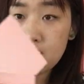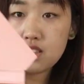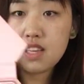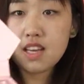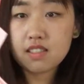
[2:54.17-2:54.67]

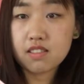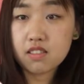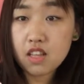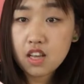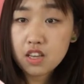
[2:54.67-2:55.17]
Yes,
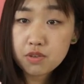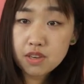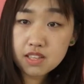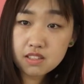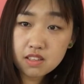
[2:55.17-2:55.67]
you
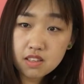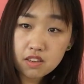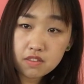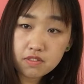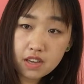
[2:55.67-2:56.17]
can see
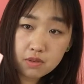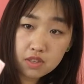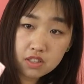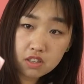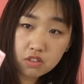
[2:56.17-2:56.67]

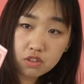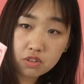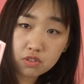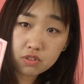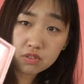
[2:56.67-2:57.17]
very
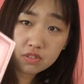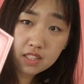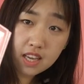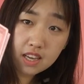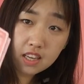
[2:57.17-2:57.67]
gentle.
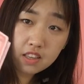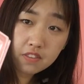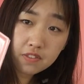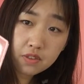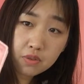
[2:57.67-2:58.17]
Yeah,
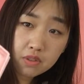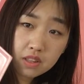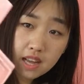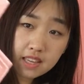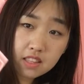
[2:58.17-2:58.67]
if you
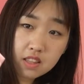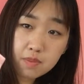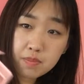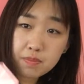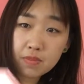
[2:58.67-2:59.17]
like the
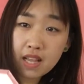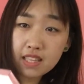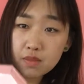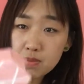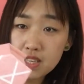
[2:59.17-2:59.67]

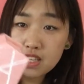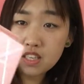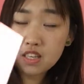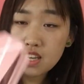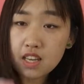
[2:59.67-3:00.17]
light
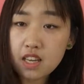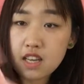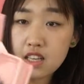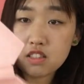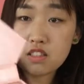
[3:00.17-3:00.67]
pink
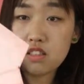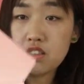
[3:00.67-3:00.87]
and